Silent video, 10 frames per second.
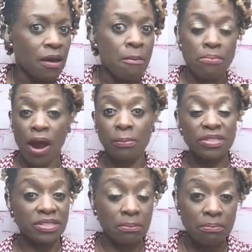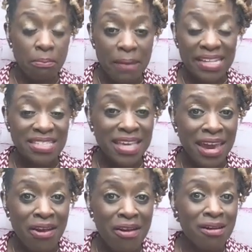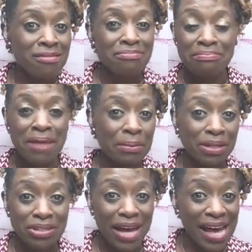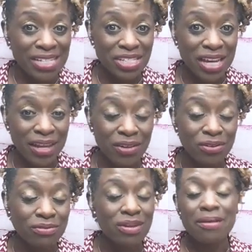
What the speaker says: Probably some mascara, maybe a little eyeshadow,